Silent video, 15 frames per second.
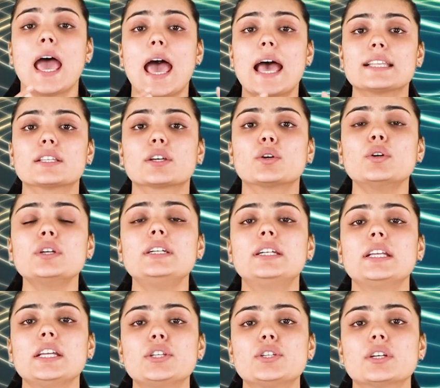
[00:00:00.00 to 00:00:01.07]
As a good
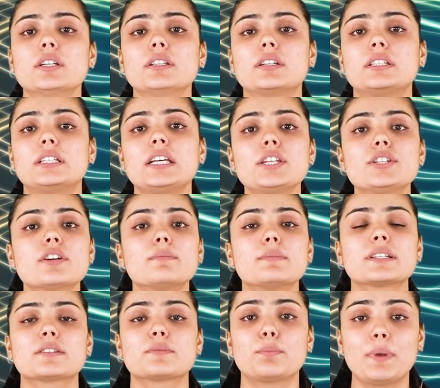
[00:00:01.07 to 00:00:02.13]
teacher, the teacher
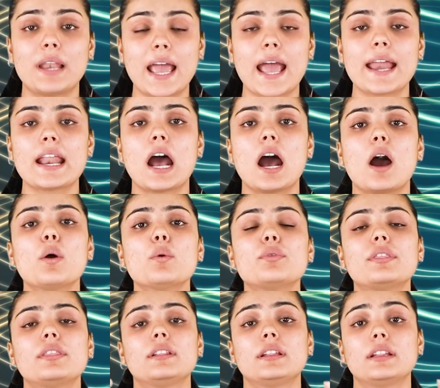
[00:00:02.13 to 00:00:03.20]
must plan
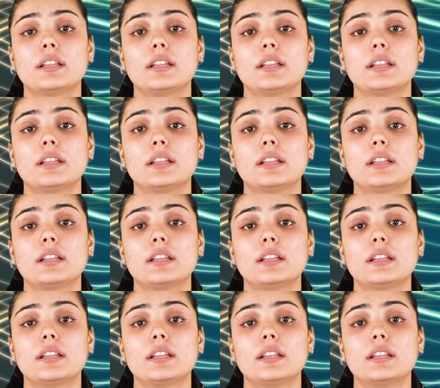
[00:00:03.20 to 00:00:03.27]
how